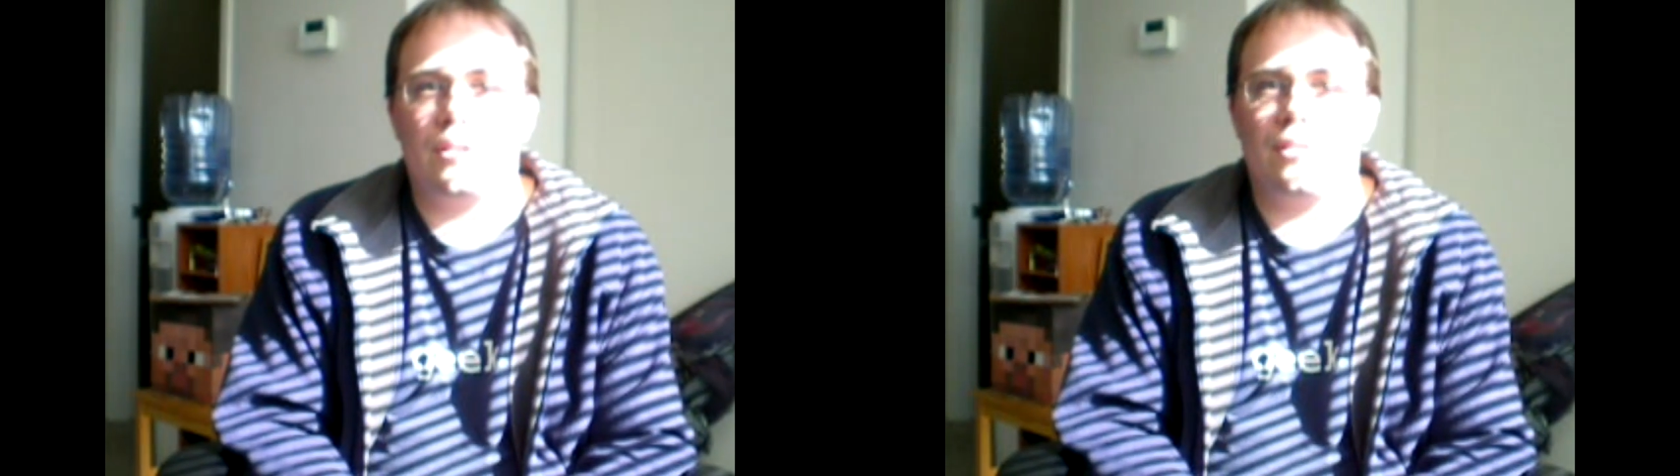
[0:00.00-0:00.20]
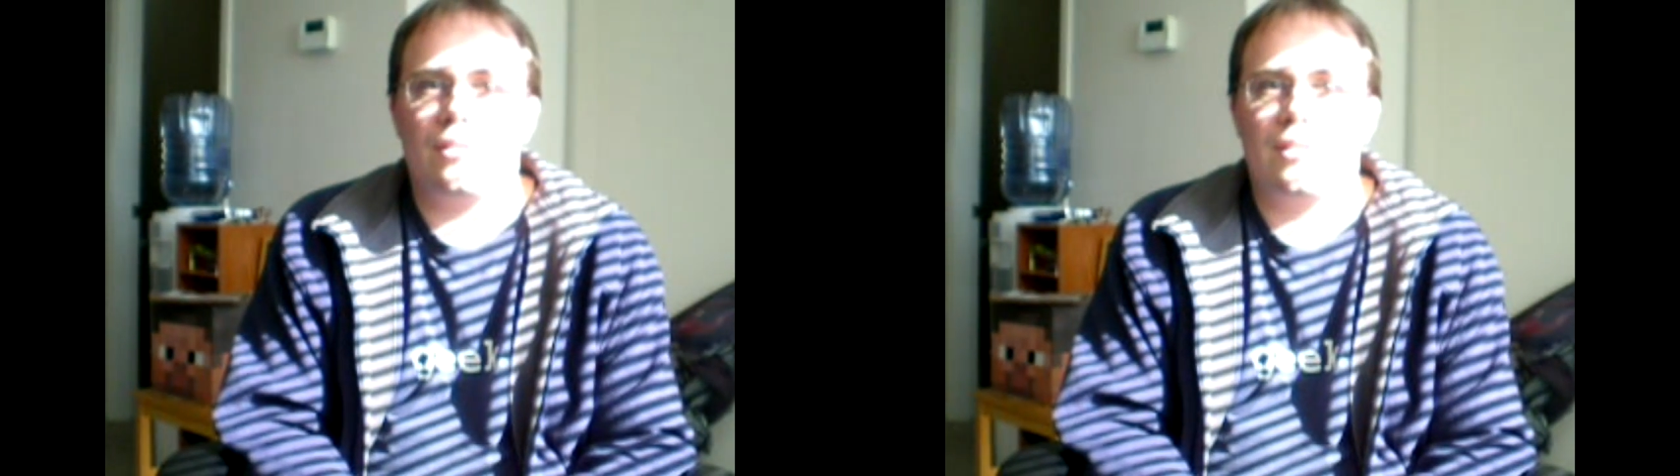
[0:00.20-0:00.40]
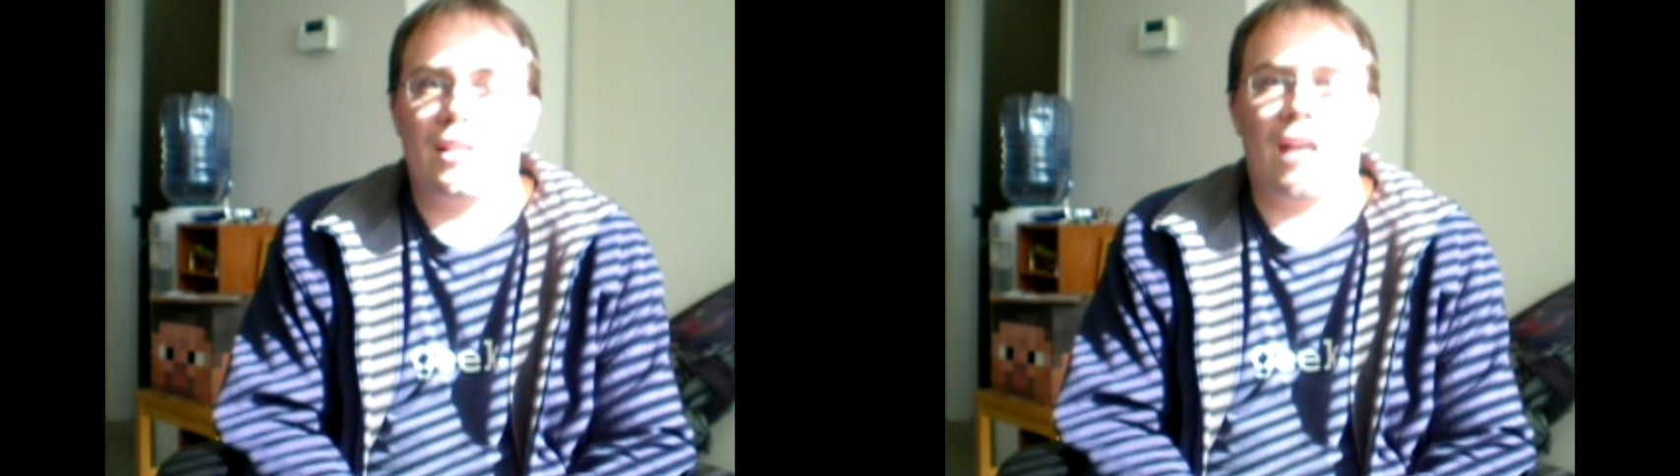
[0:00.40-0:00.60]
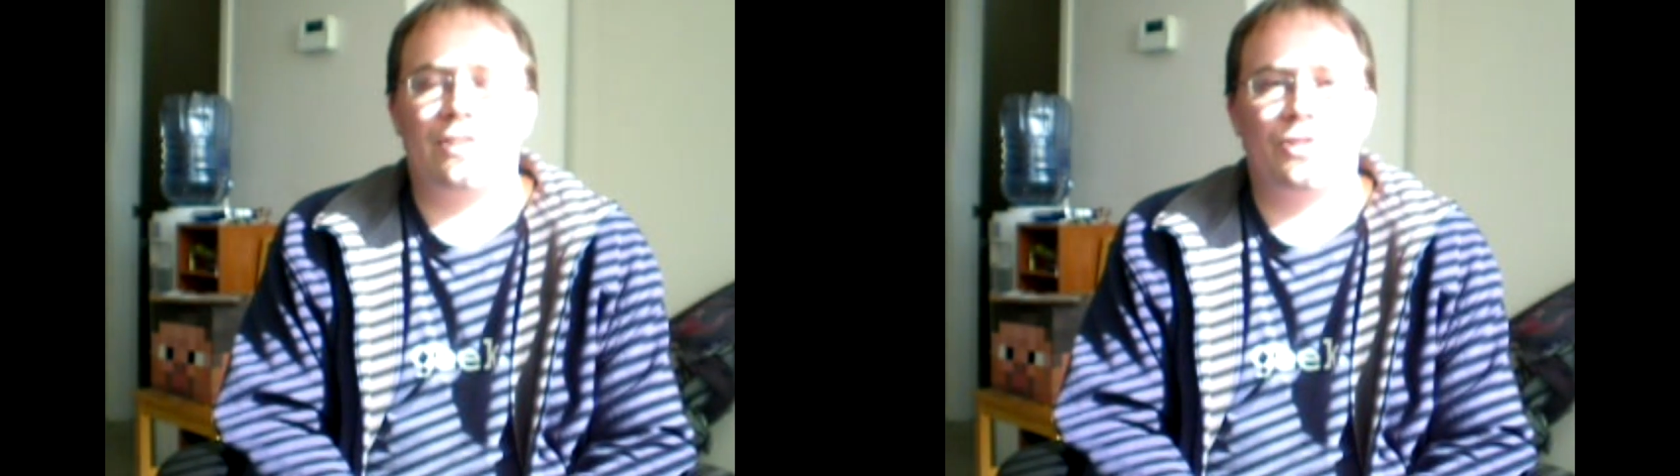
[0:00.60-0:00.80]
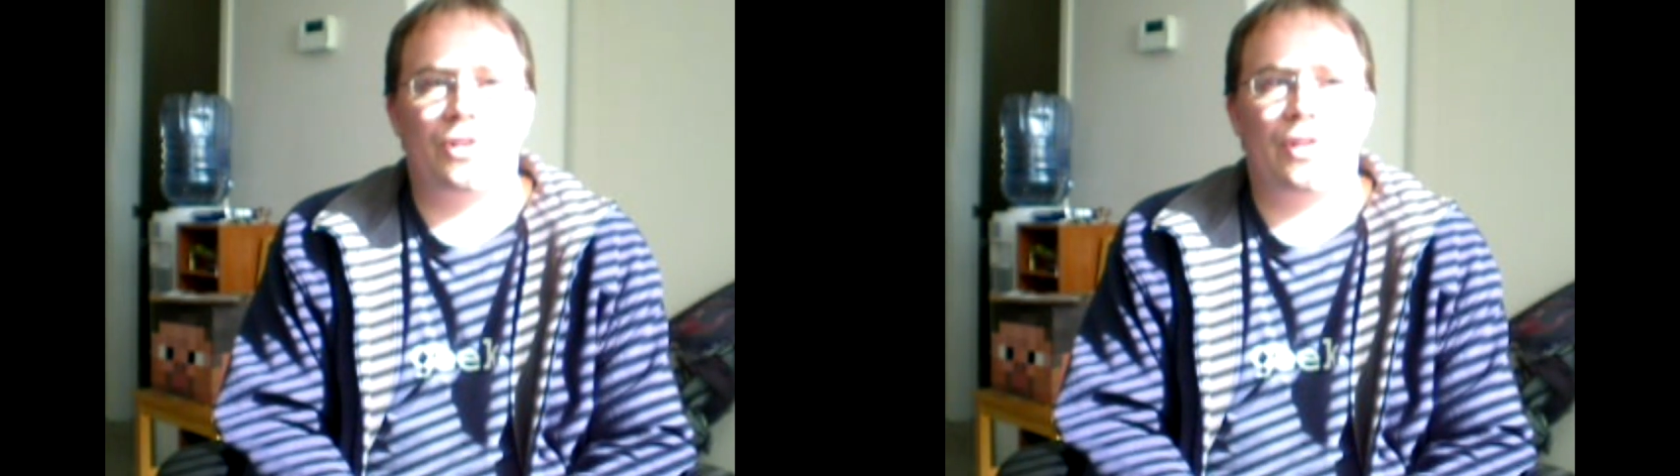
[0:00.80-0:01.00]
and
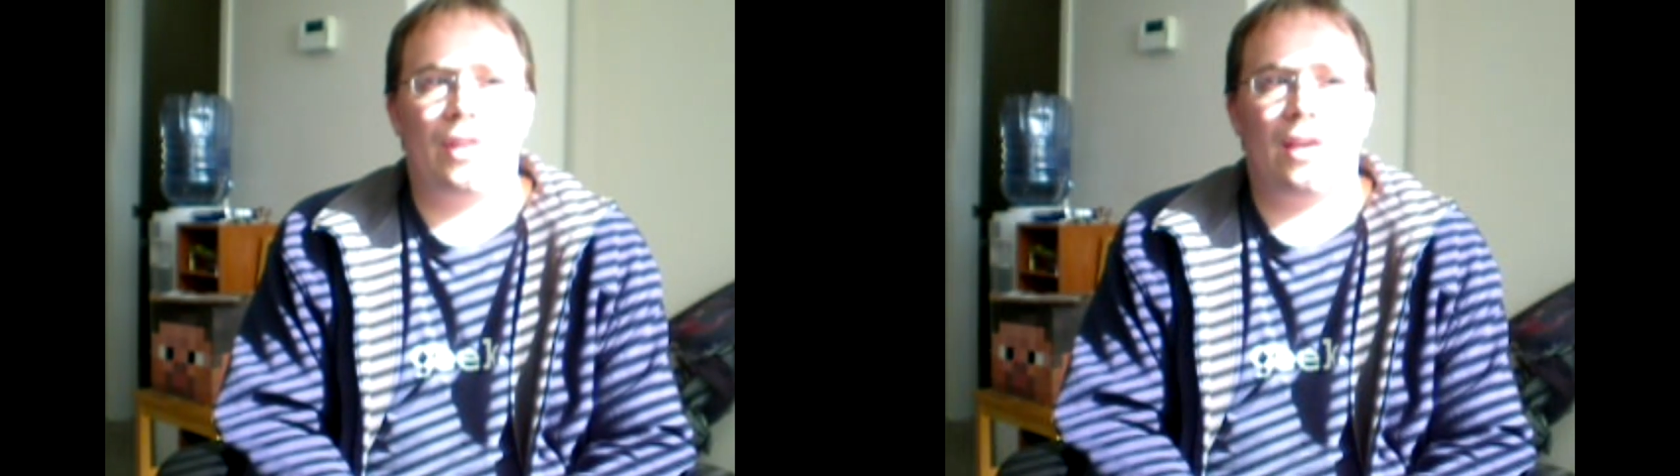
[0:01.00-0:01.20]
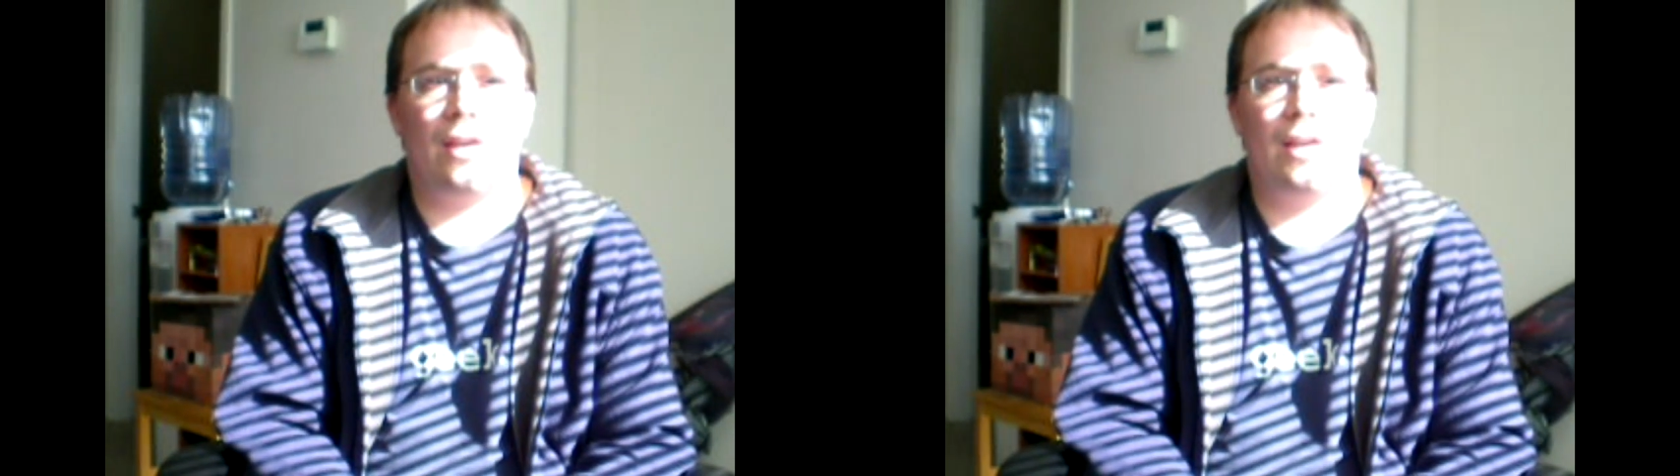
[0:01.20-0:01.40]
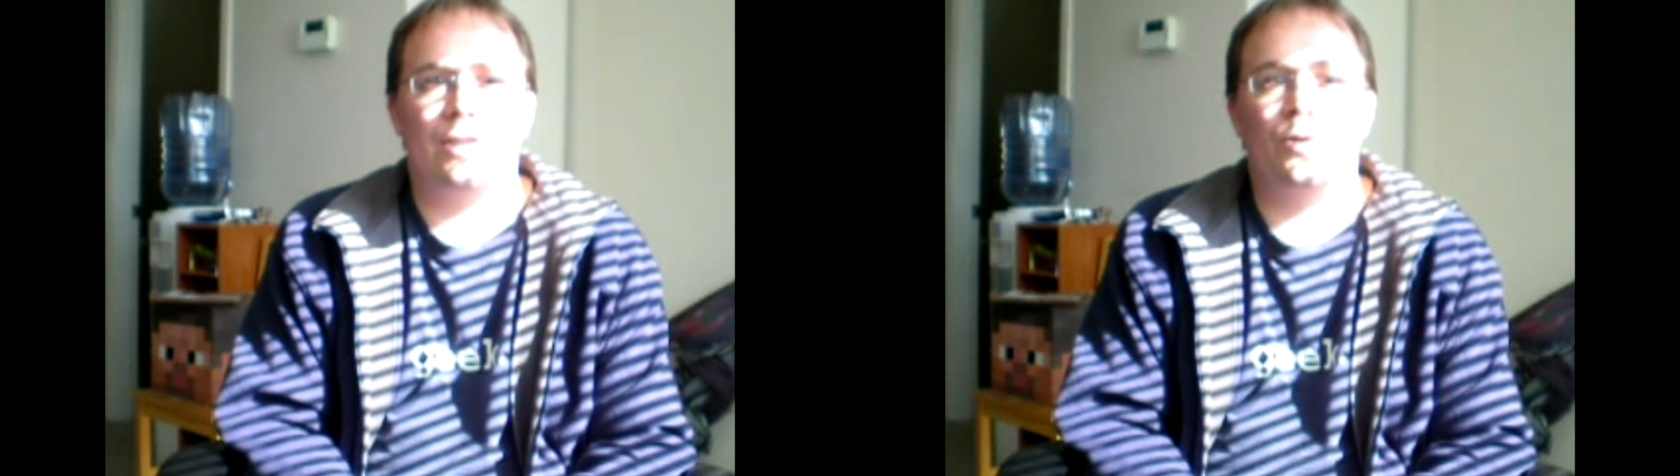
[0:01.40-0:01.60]
that sort of thing is